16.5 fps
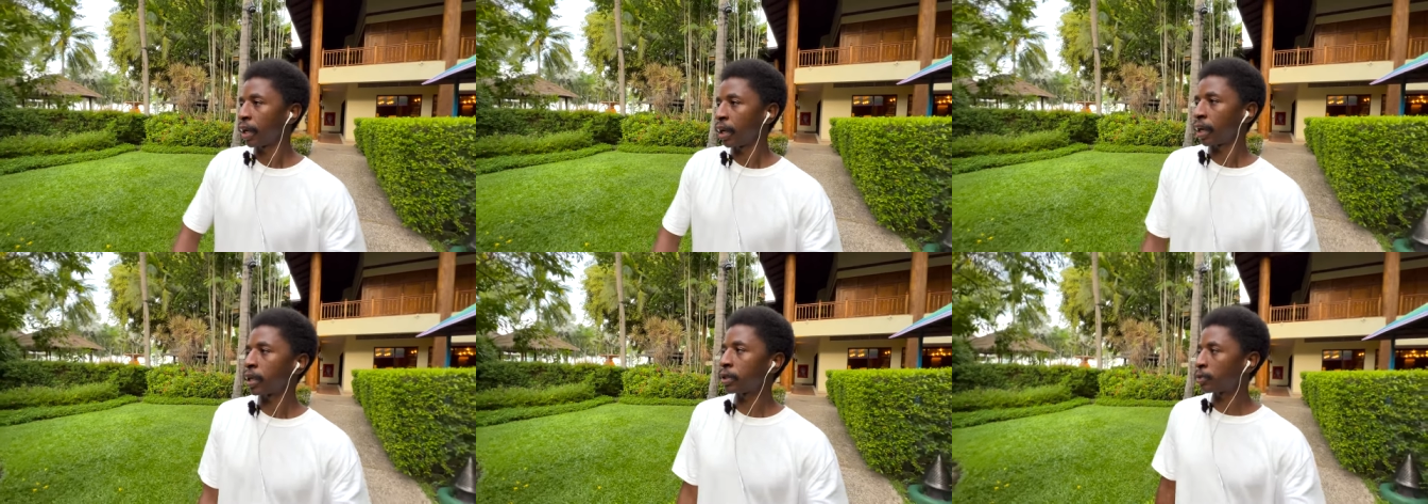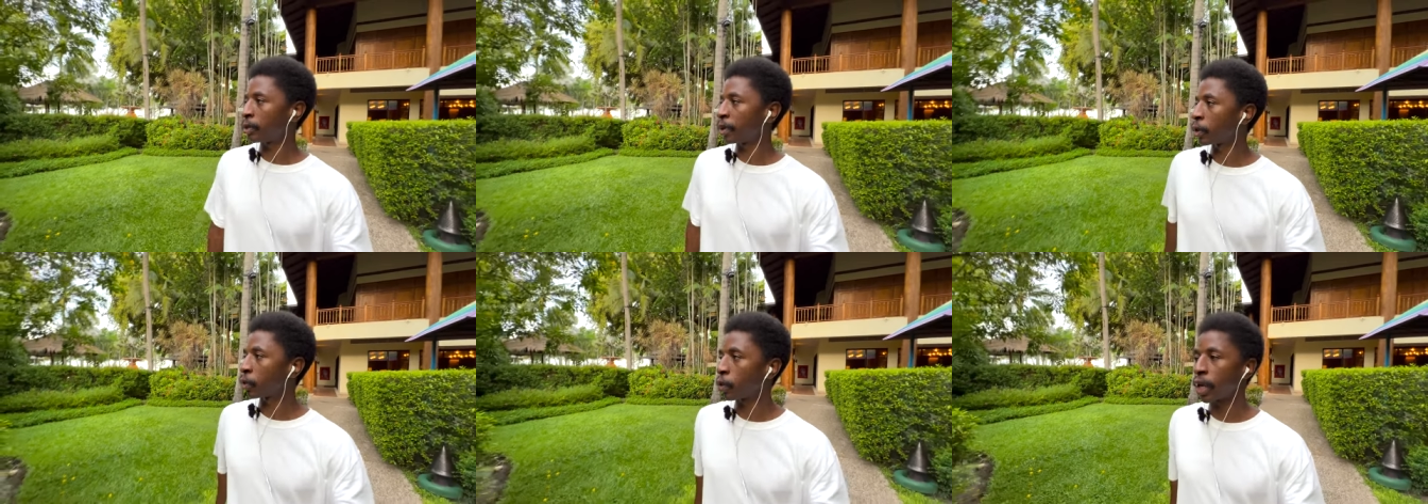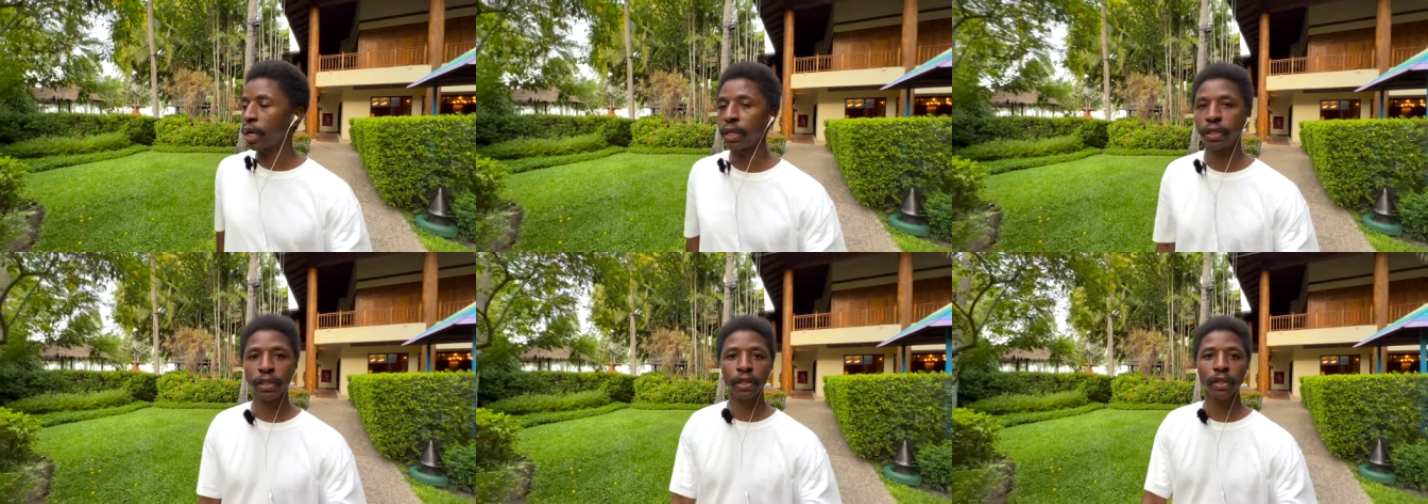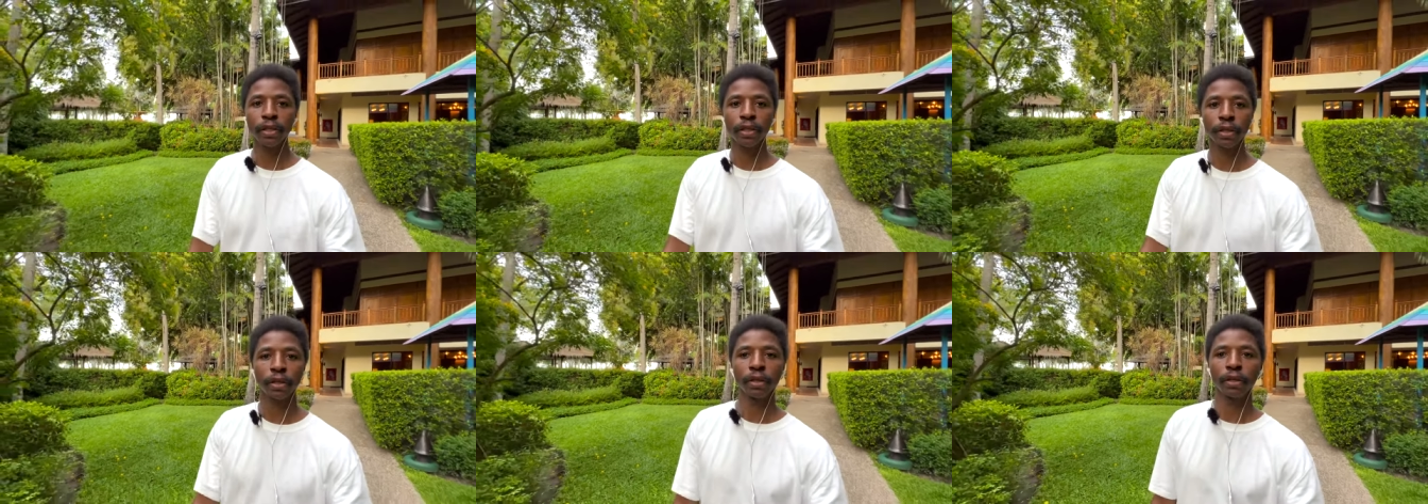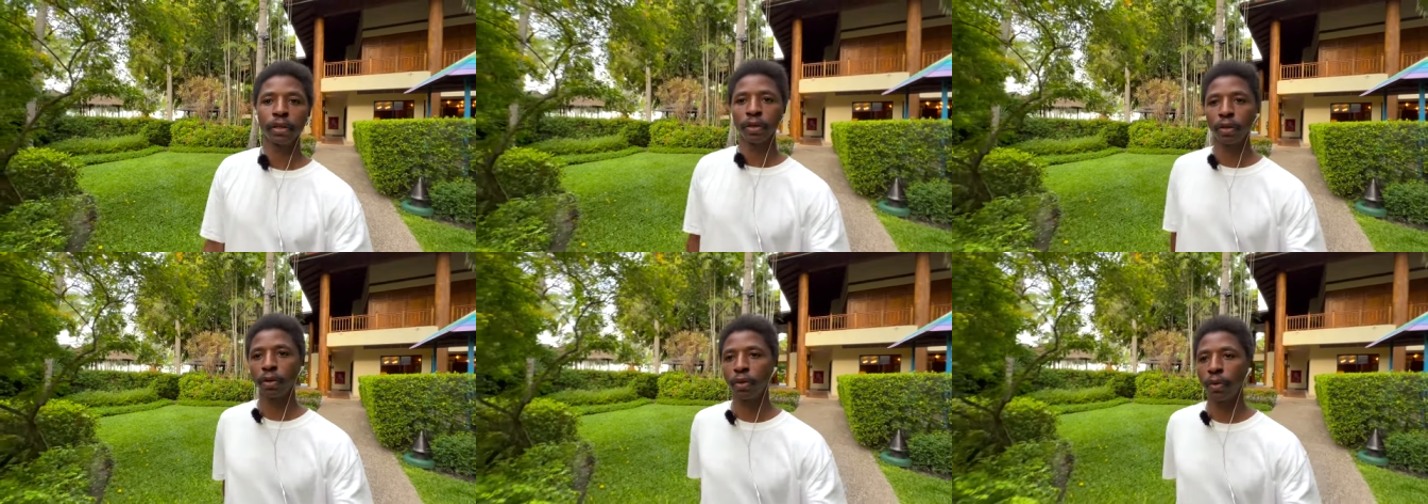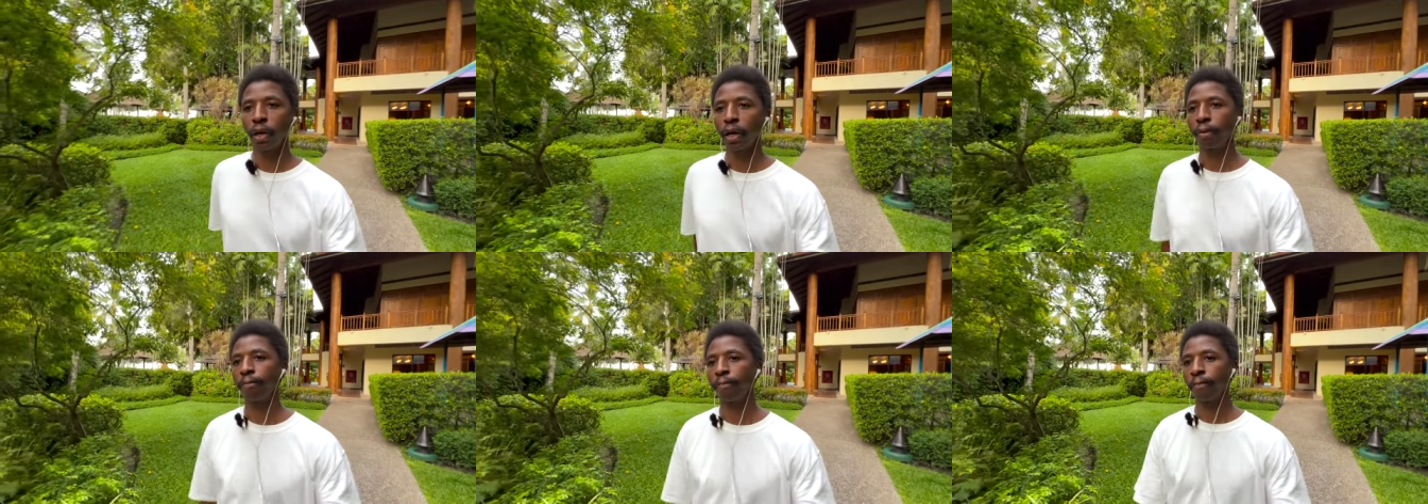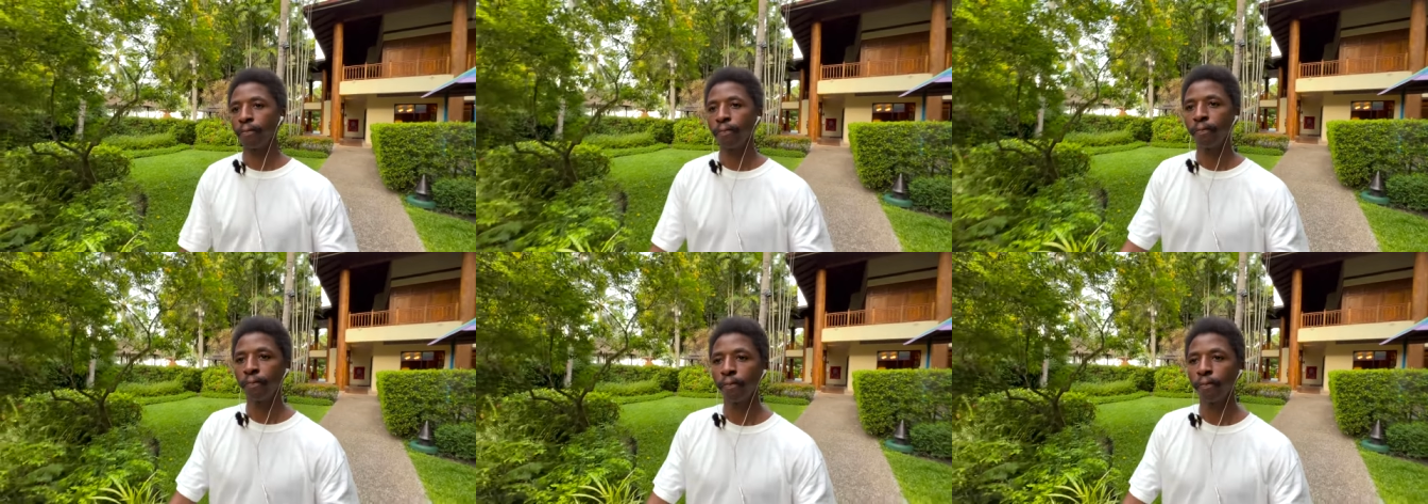it has been great. You know, I'm